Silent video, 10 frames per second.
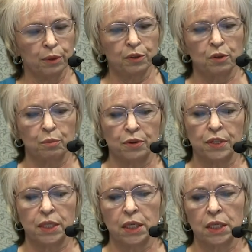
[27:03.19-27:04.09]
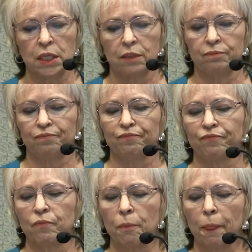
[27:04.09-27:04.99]
to proceed.
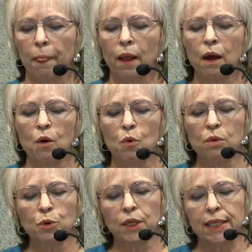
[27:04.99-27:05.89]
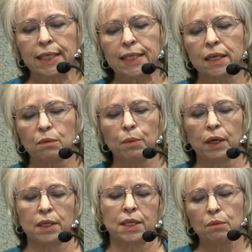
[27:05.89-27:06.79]
One more little
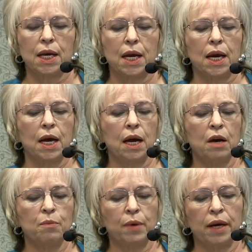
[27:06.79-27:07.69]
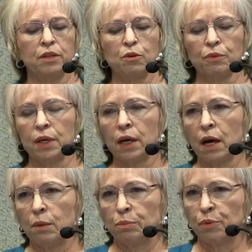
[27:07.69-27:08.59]
tidbit. I don't think
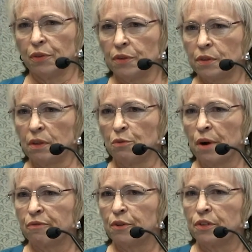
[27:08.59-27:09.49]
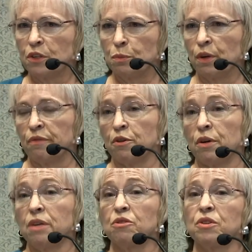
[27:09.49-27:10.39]
I put this in the references, but if you're
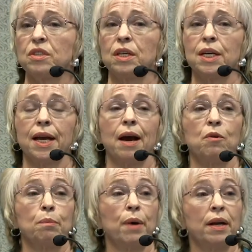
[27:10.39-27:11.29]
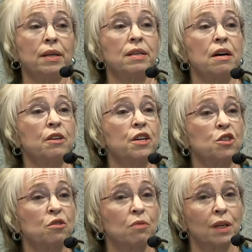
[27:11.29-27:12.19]
interested in how embodied
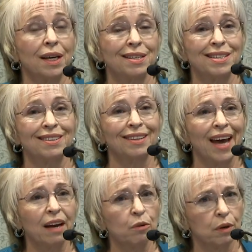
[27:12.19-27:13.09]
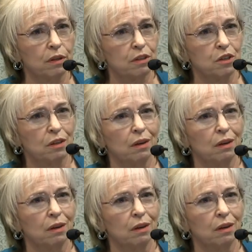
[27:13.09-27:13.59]
cognition relates to language,